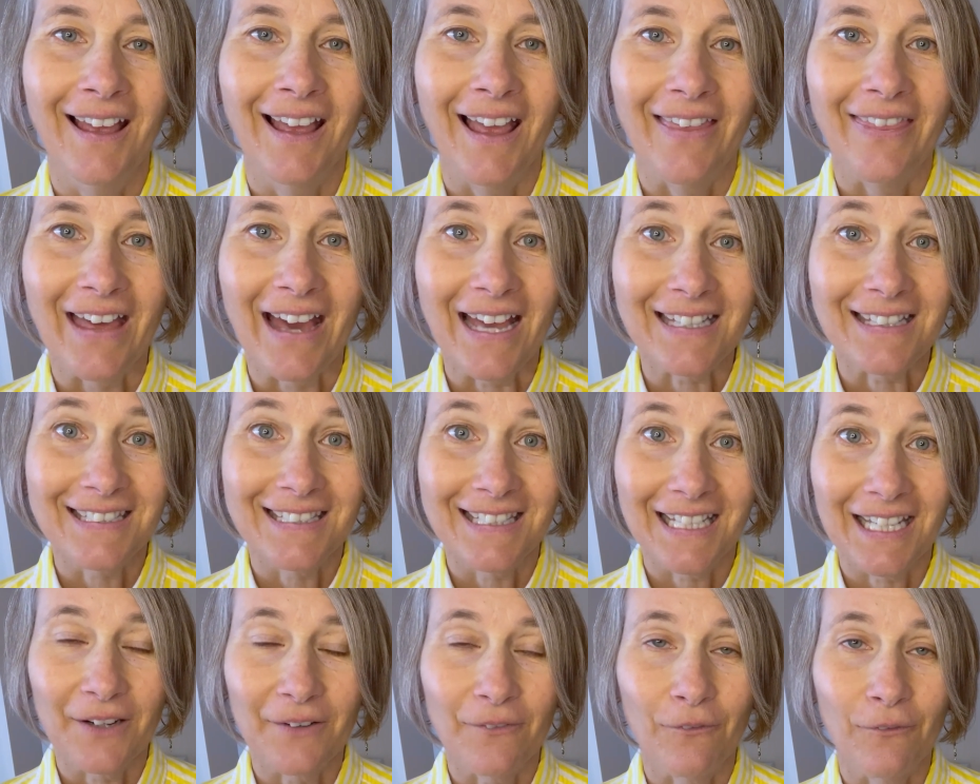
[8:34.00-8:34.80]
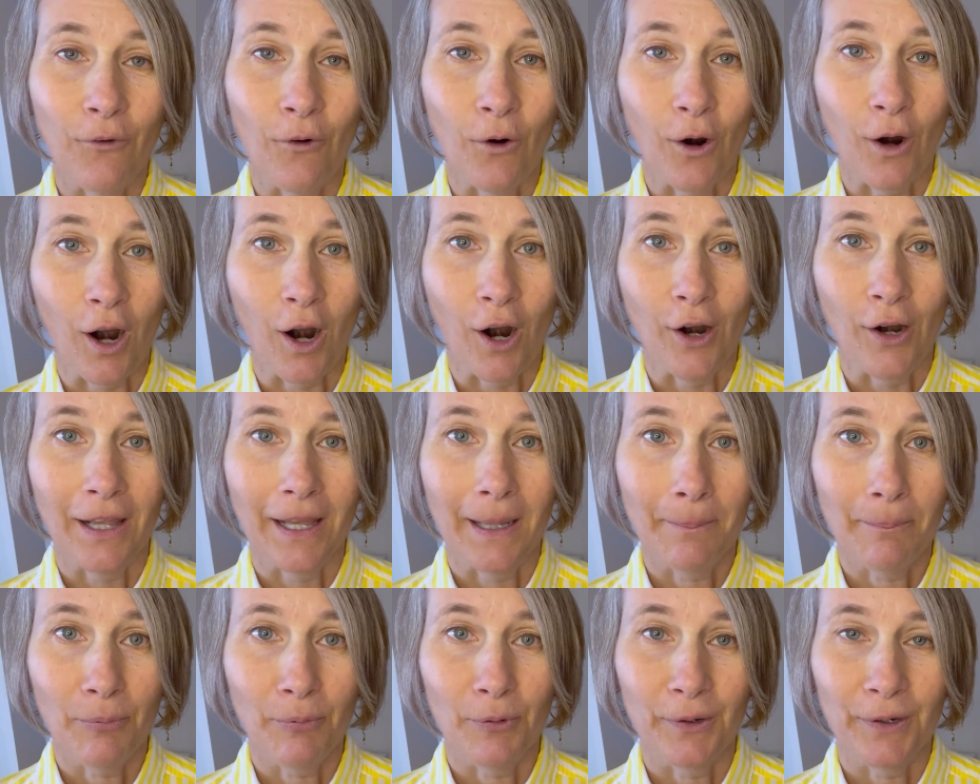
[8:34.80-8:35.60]
That's it for our
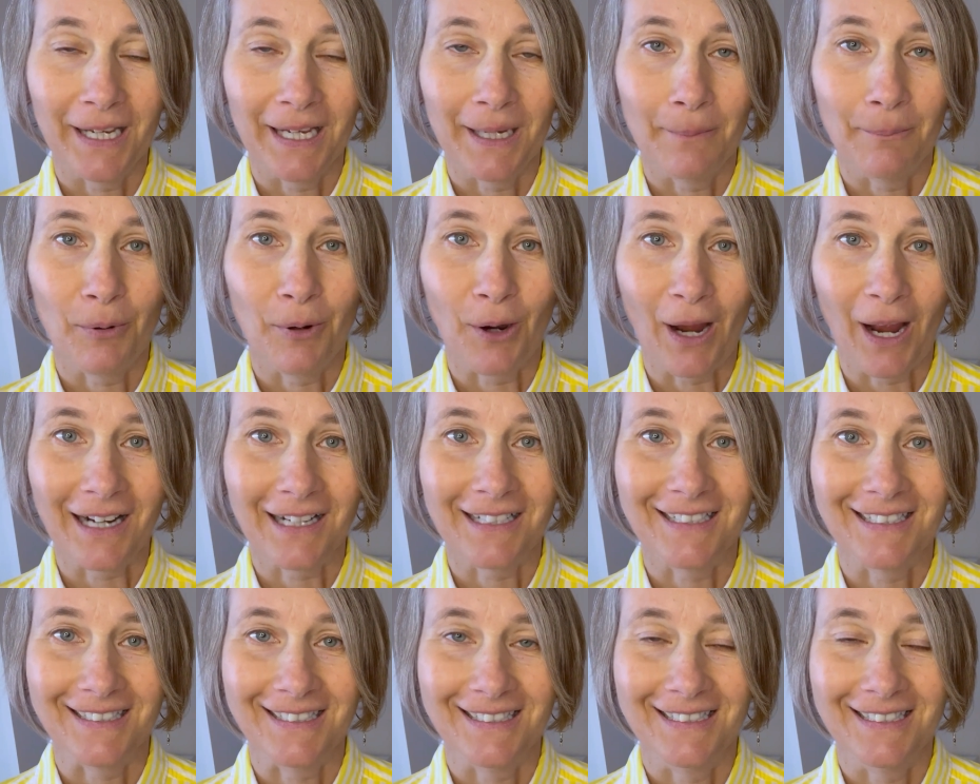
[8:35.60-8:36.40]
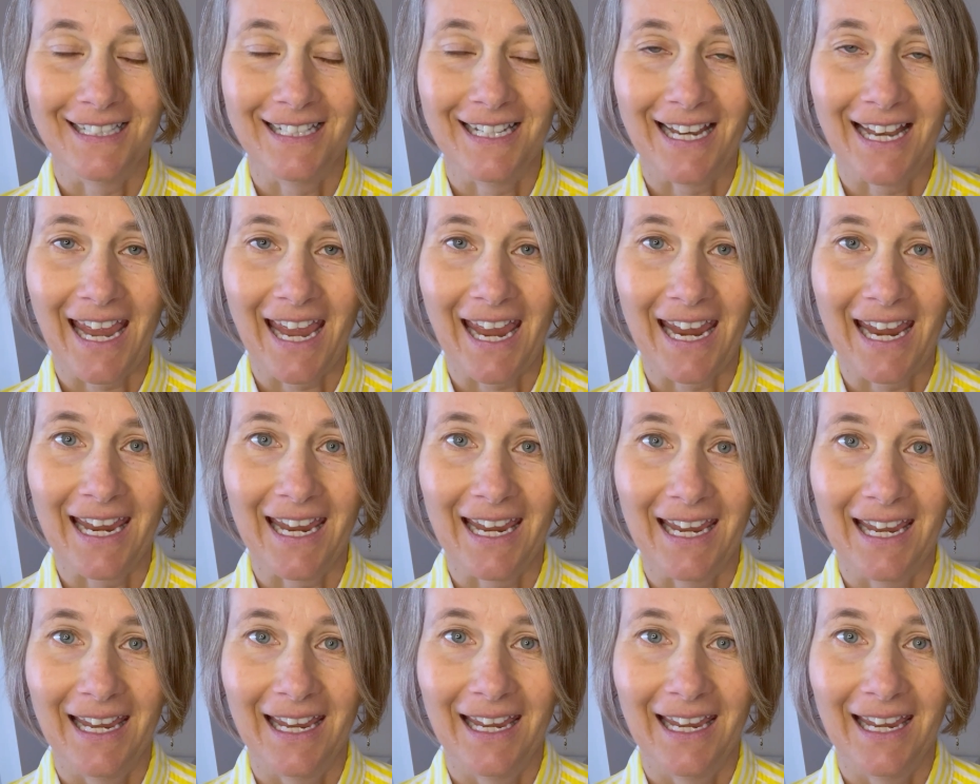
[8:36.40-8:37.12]
lip reading practice today.